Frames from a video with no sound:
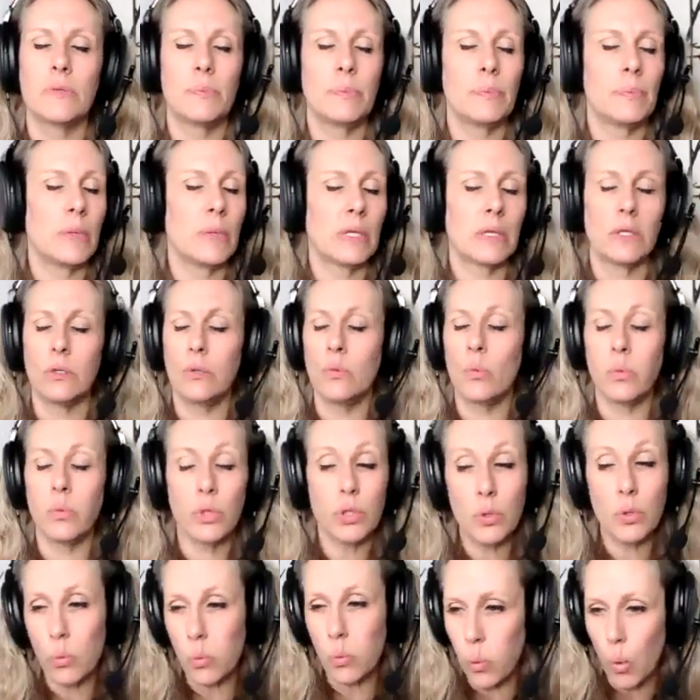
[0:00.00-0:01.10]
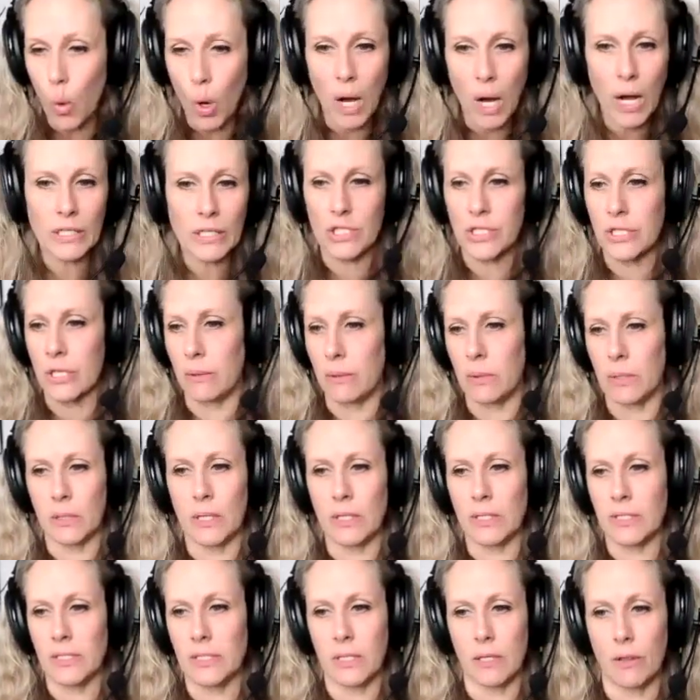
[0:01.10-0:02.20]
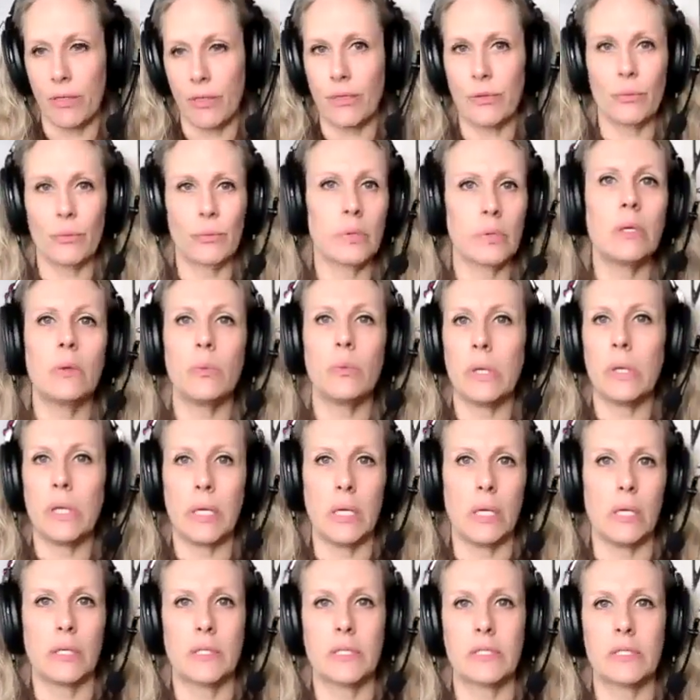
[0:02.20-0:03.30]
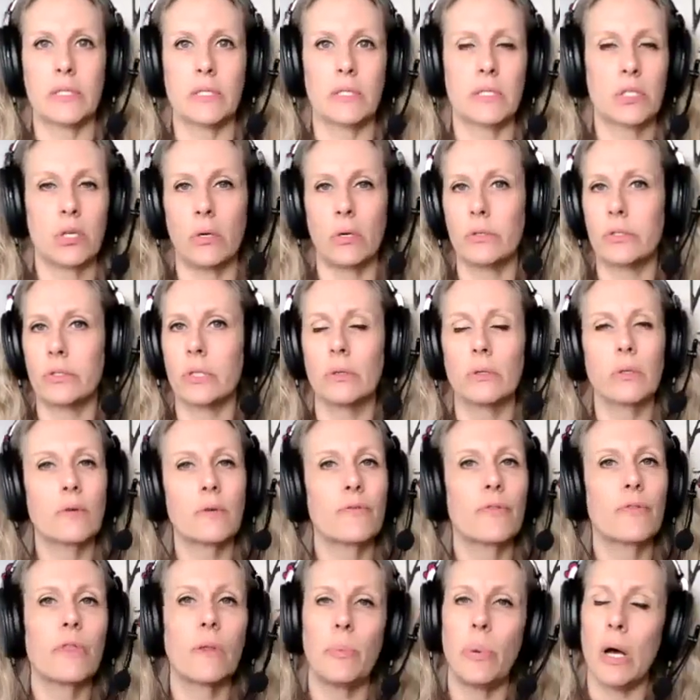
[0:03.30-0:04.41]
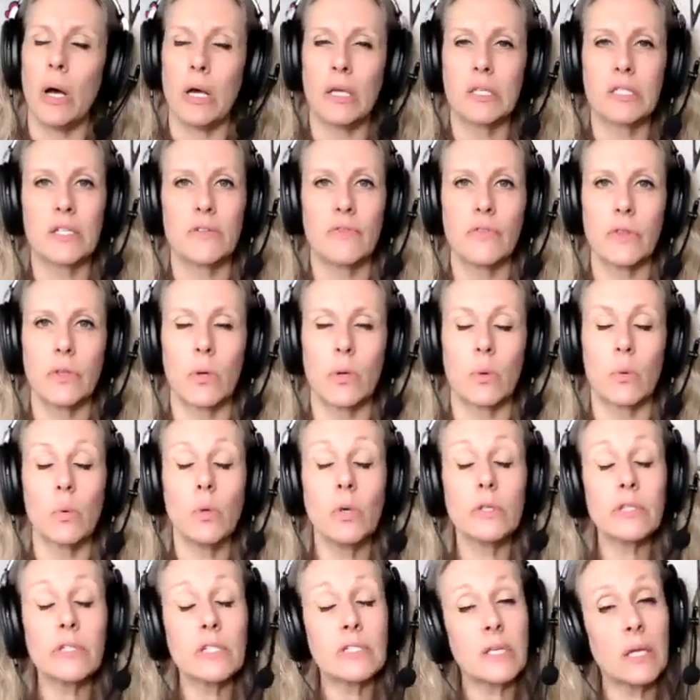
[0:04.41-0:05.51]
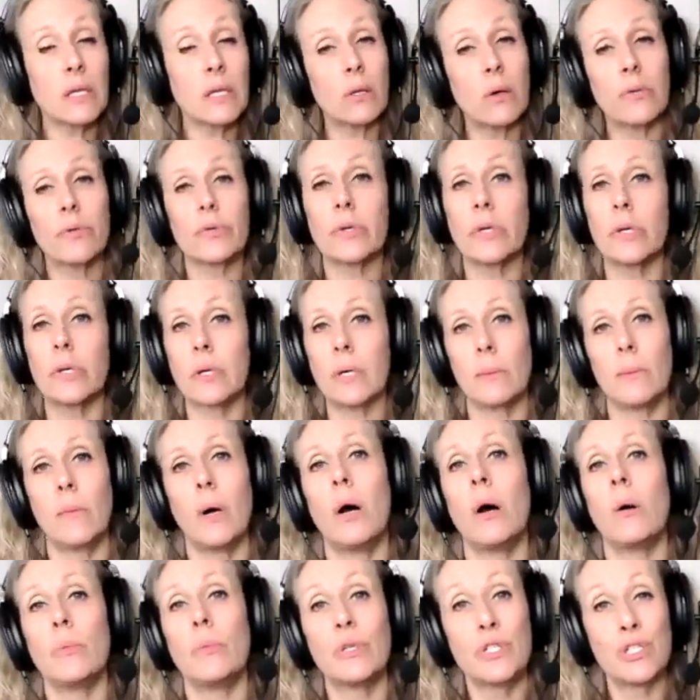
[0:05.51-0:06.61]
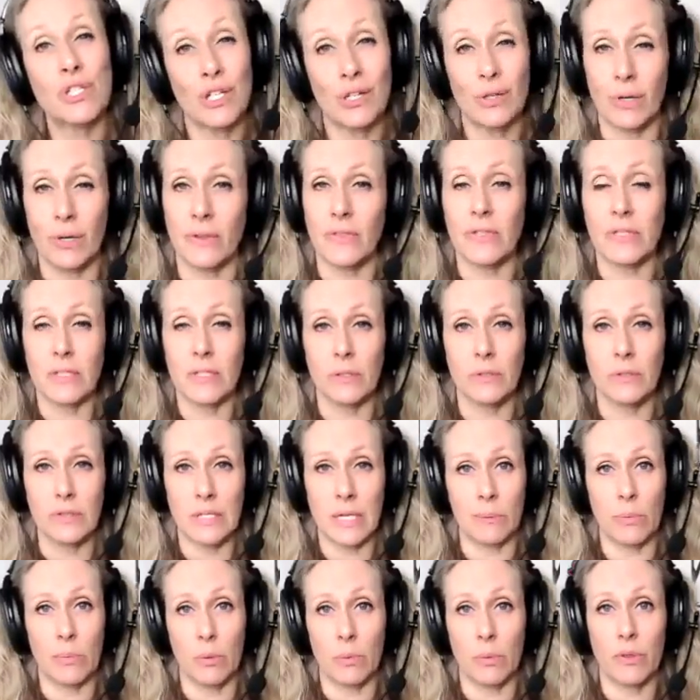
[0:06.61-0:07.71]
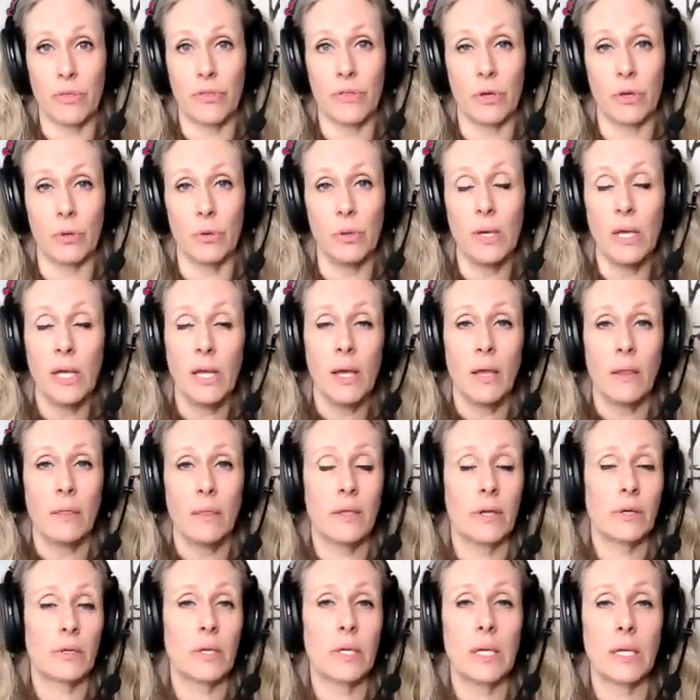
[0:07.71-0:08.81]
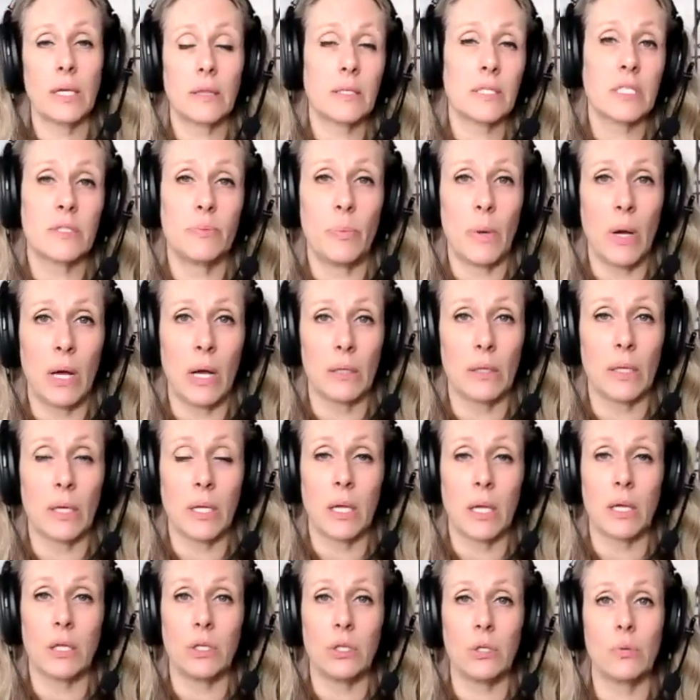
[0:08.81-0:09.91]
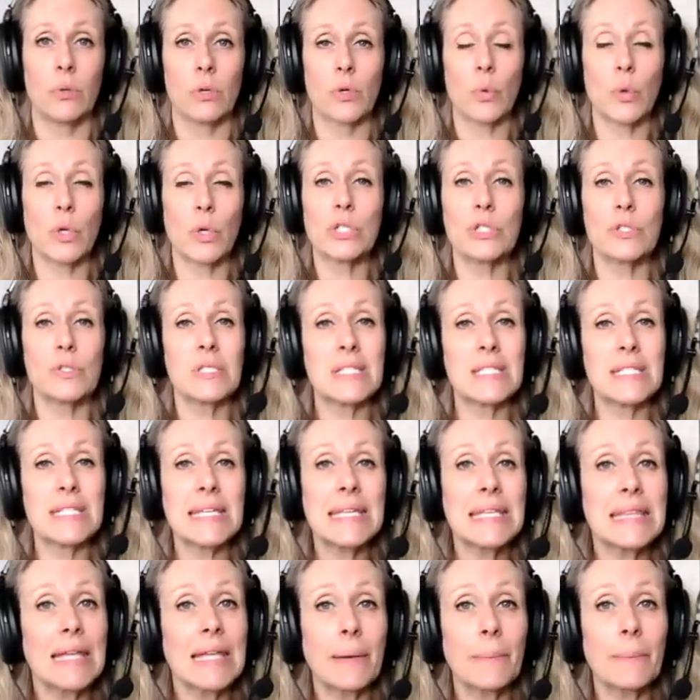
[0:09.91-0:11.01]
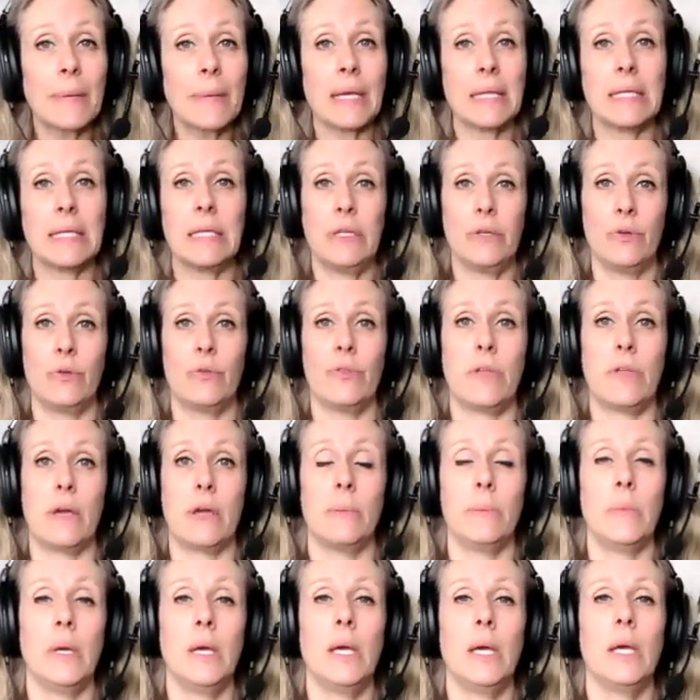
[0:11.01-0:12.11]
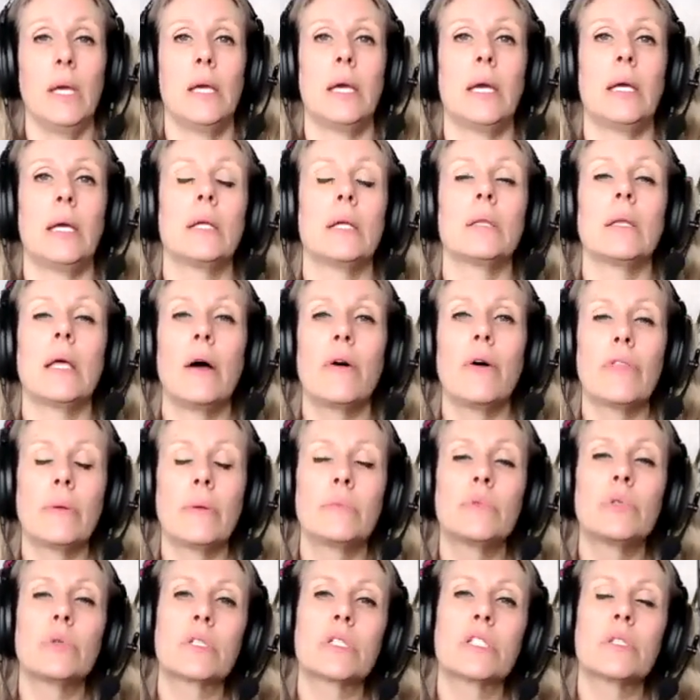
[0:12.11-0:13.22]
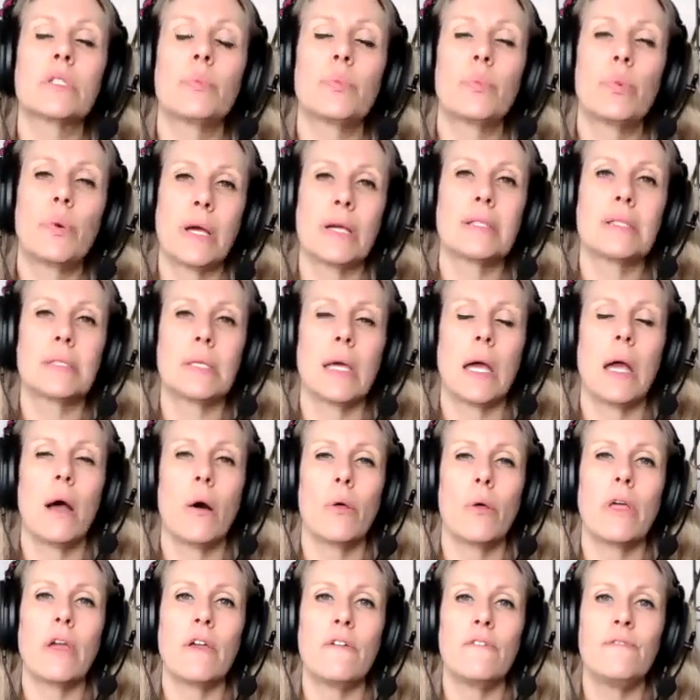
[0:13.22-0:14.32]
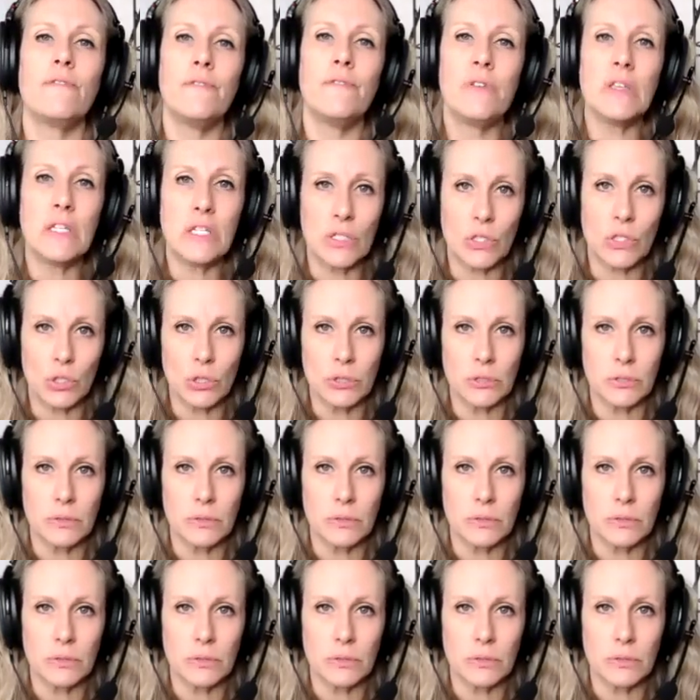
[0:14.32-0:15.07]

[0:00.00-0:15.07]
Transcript: you watch them in less than 3 weeks start to look for the positive in their world because they know they're going to come home and share it at the dinner table with you. They're going to get the spotlight and you are going to see them and hear them and allow them to express how they feel.